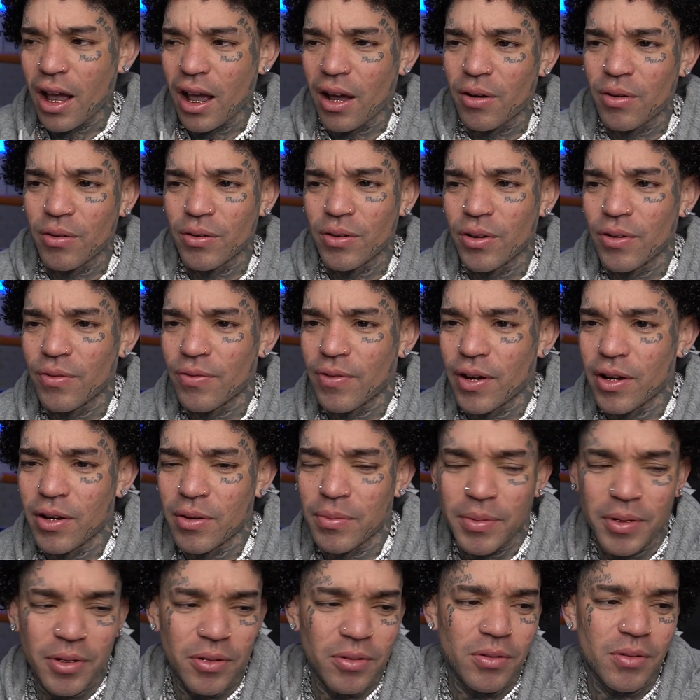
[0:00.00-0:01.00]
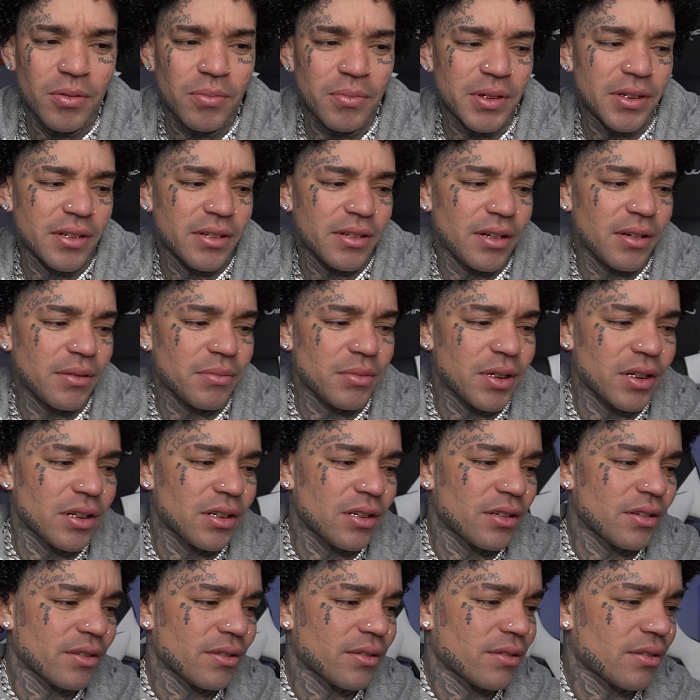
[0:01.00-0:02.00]
don't know if I uploaded on my
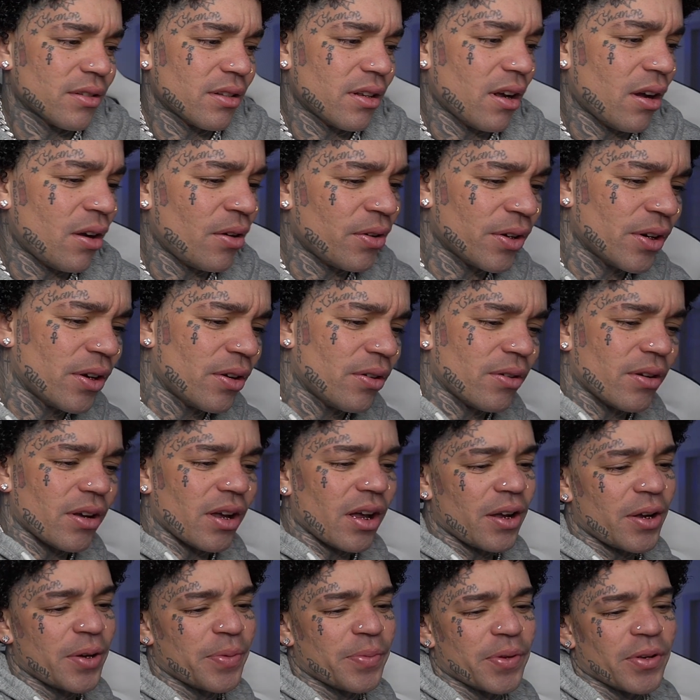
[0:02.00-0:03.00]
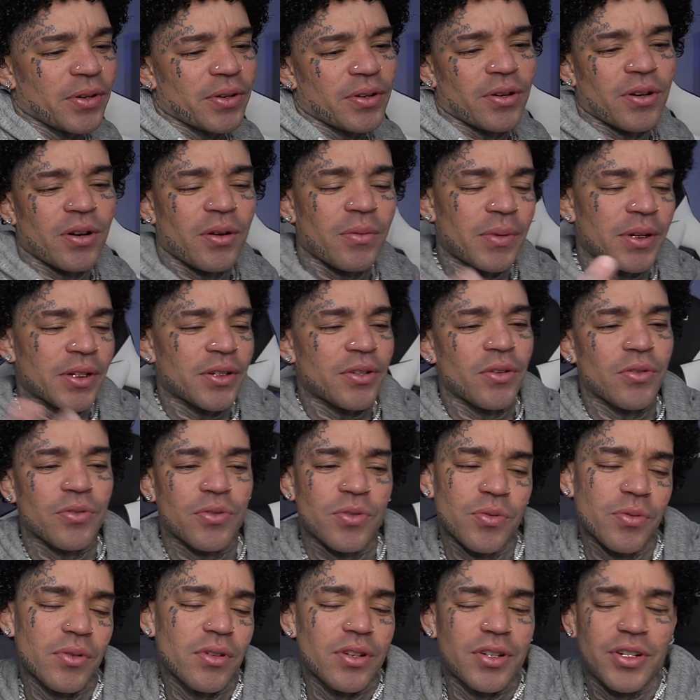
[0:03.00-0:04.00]
Snapchat. I don't know. I upload on all my
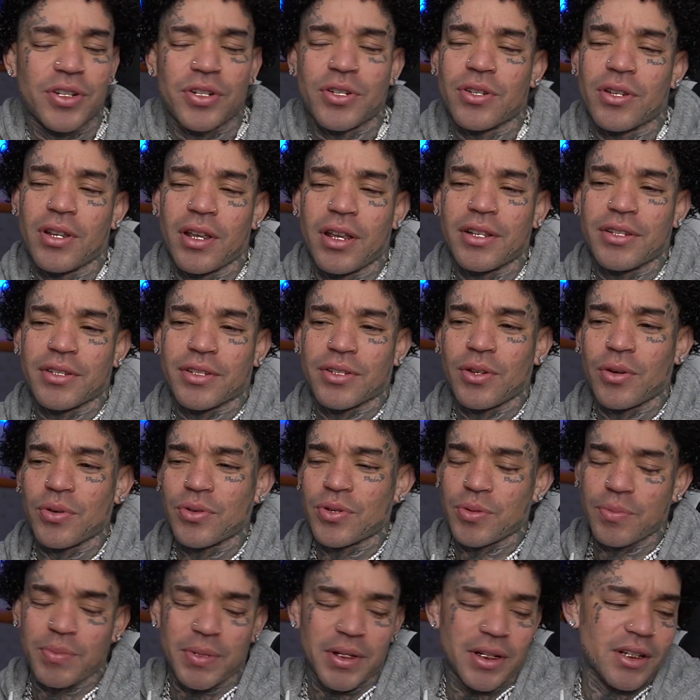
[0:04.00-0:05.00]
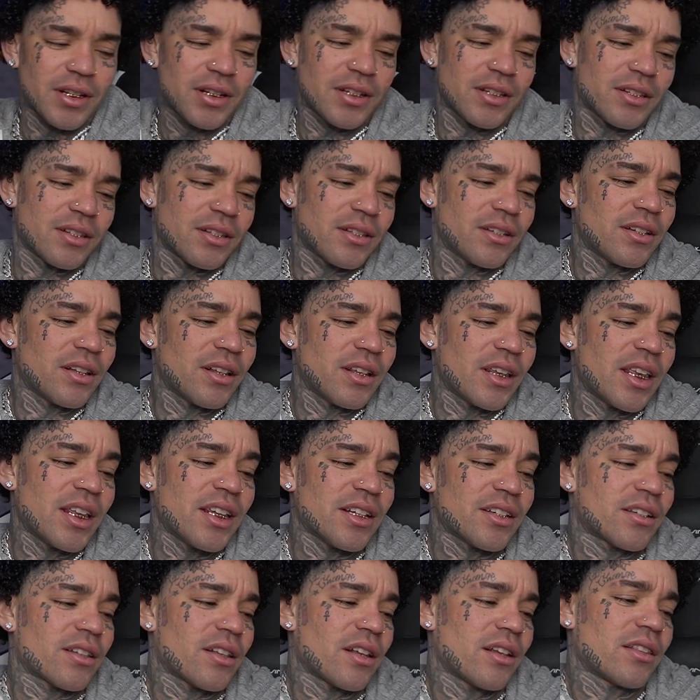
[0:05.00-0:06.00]
social social medias
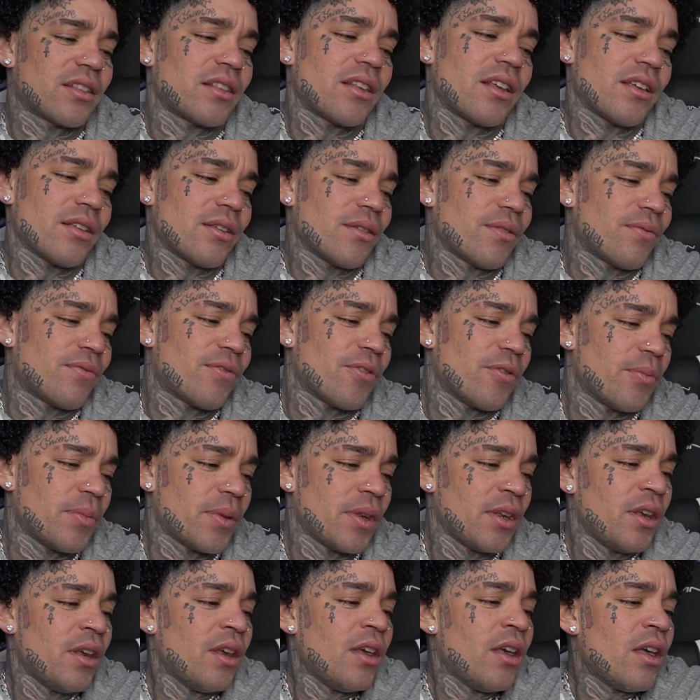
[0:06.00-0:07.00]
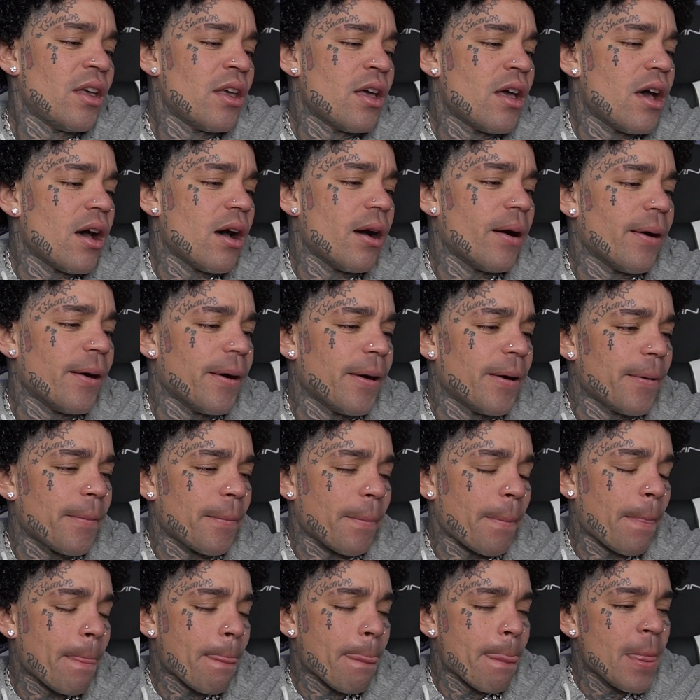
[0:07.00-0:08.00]
ish like that. You feel me?
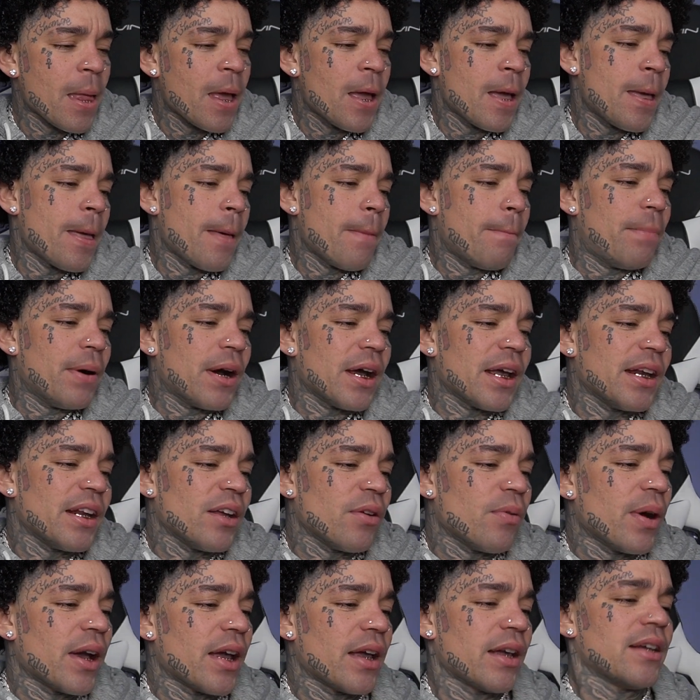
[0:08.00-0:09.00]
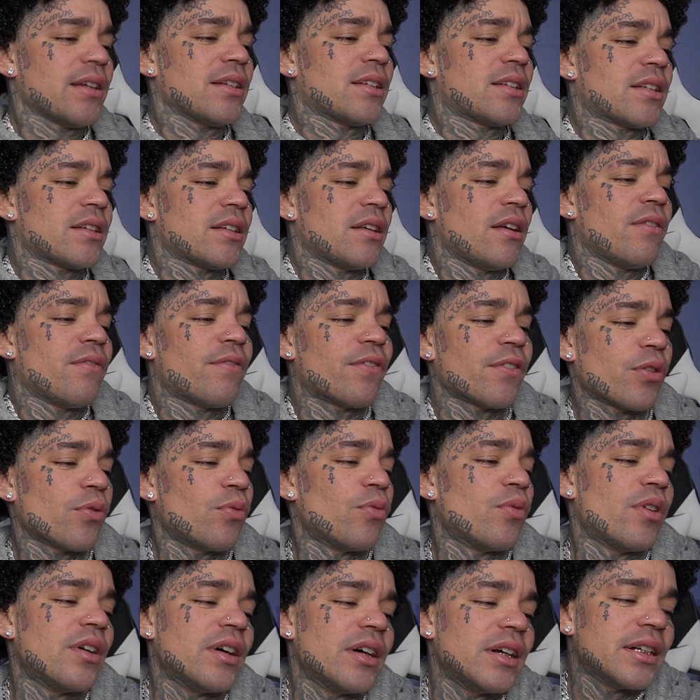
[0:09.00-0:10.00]
Um, but anyways, for the
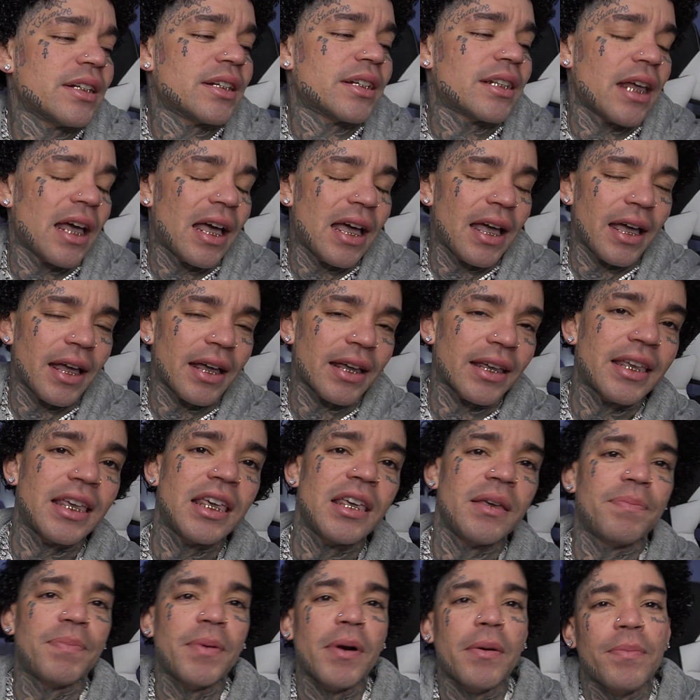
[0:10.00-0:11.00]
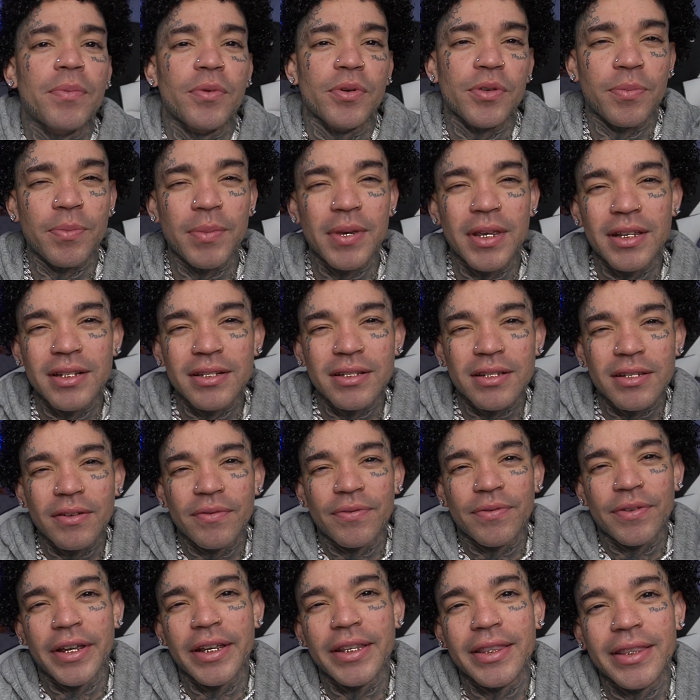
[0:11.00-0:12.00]
ones that keep up with me and
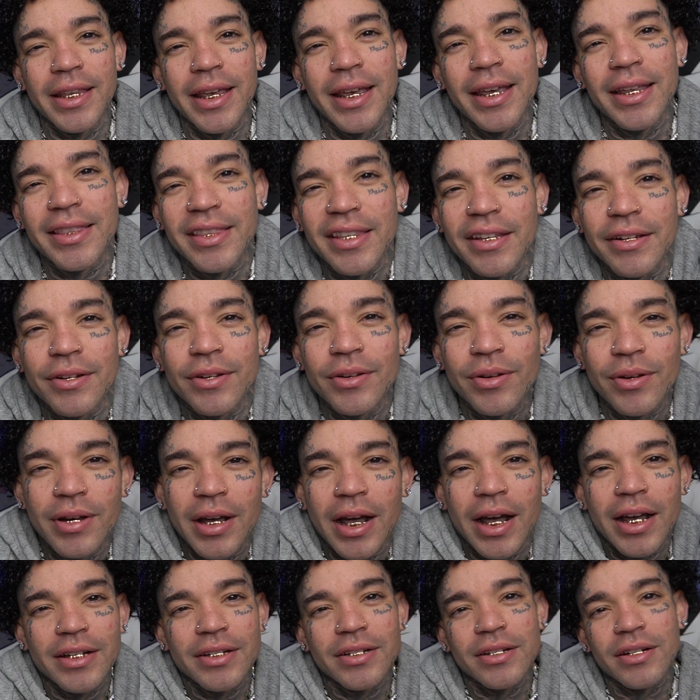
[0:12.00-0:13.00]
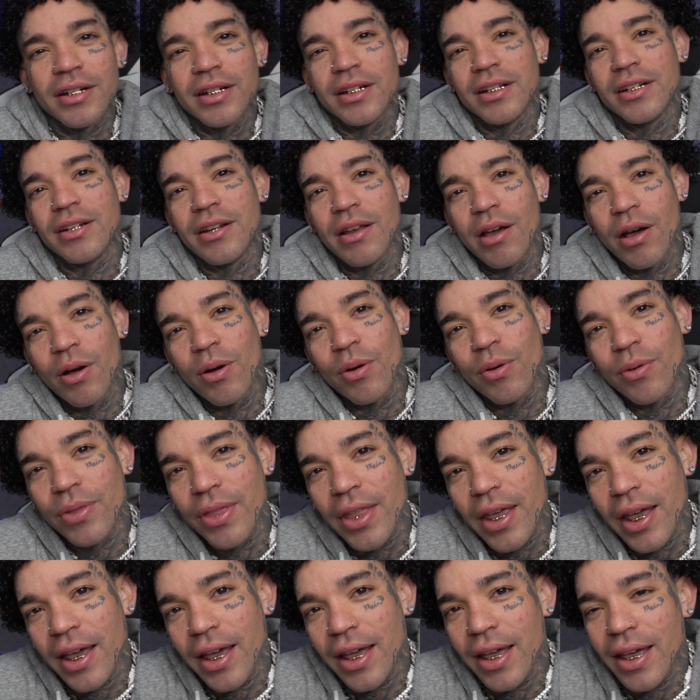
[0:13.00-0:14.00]
stuff like that, then you guys are gonna know
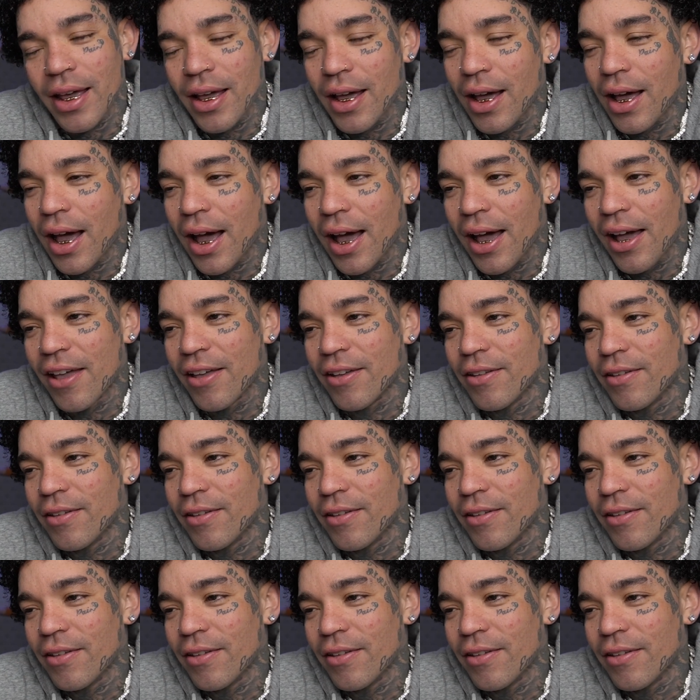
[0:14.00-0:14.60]
that I